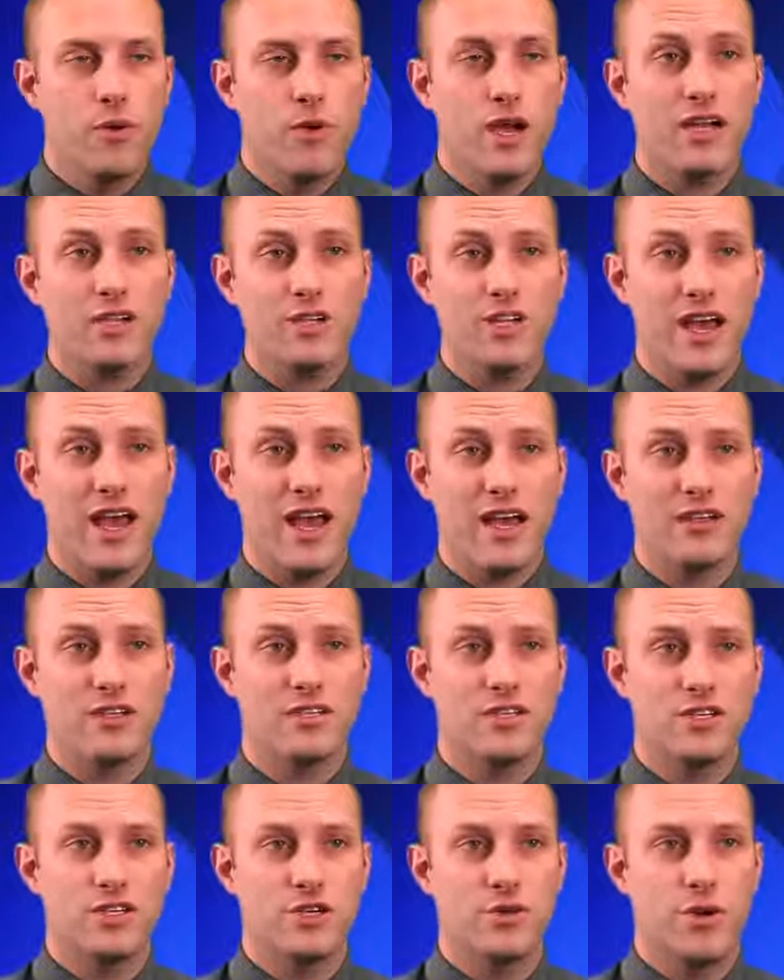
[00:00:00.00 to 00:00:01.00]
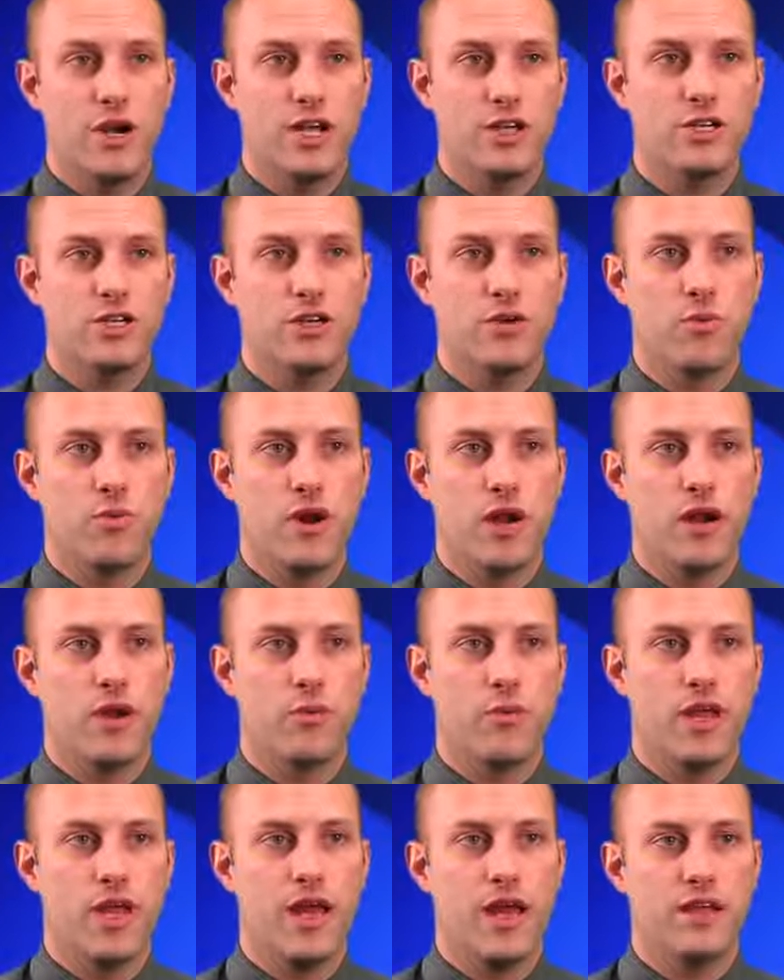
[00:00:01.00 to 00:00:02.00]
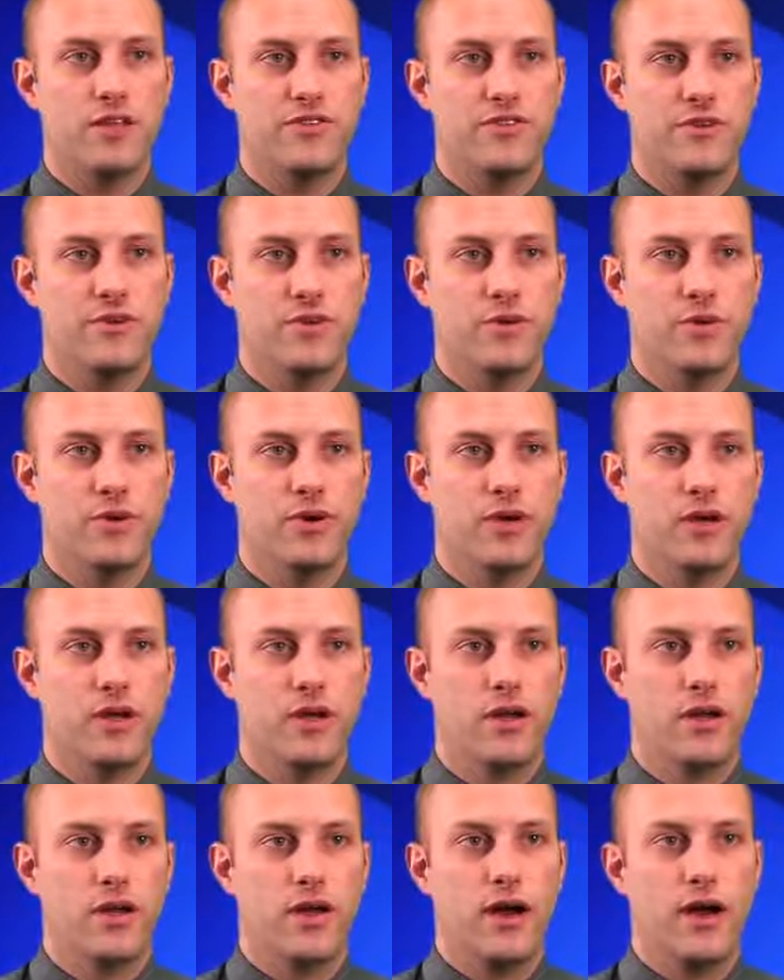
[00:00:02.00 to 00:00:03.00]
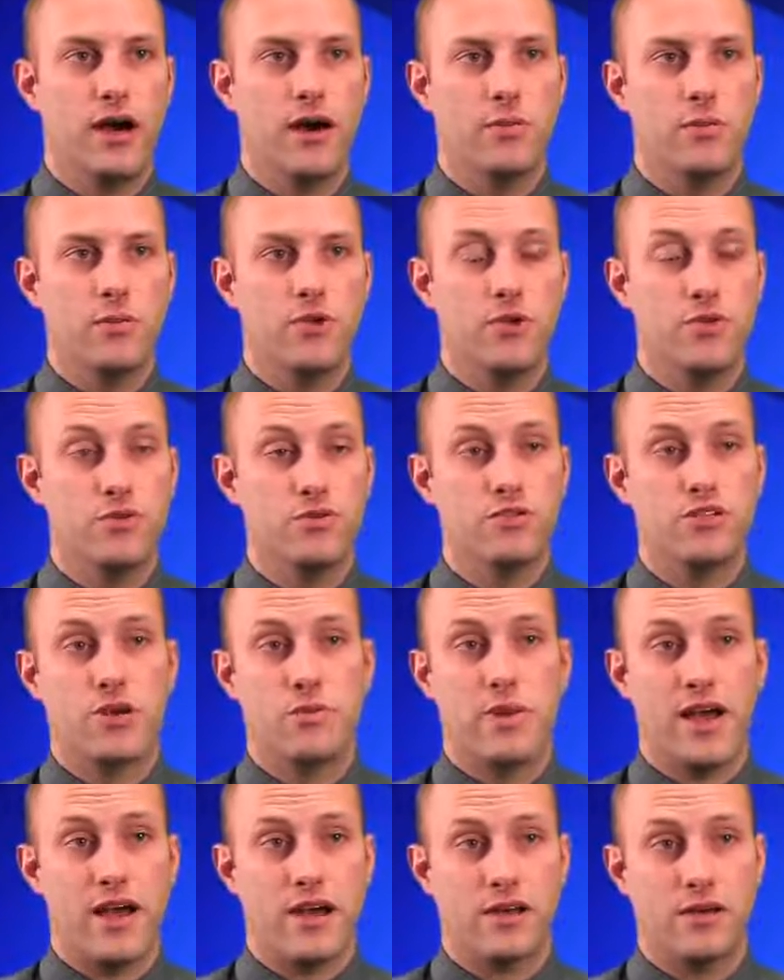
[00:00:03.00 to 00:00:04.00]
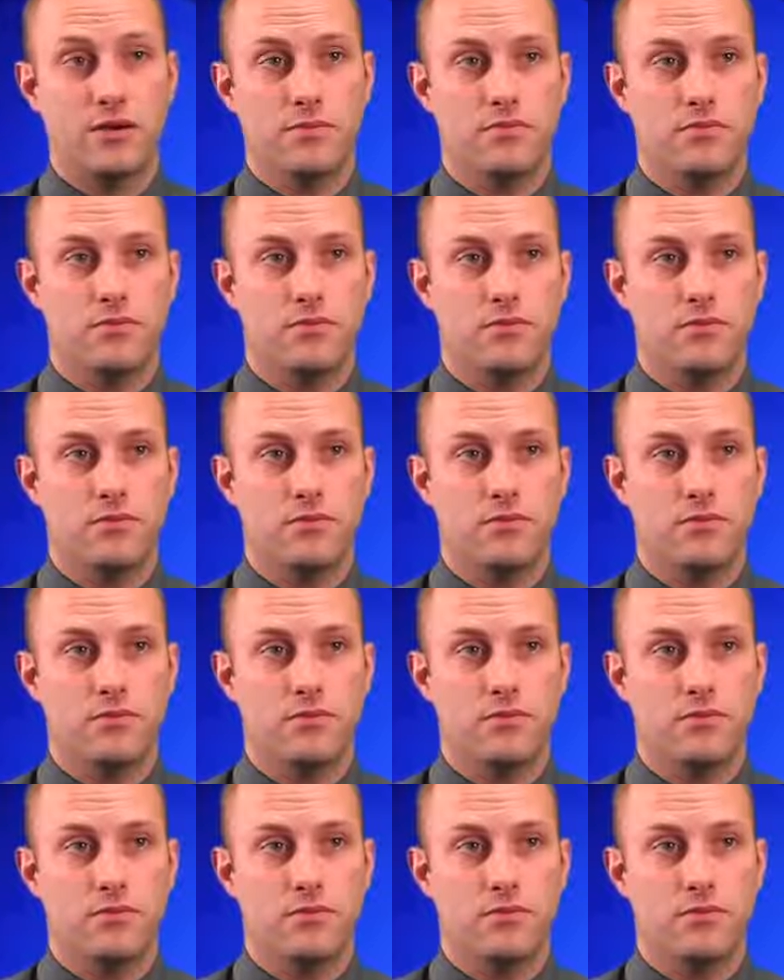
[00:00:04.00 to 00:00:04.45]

We actually had a situation where we had to um, use our backup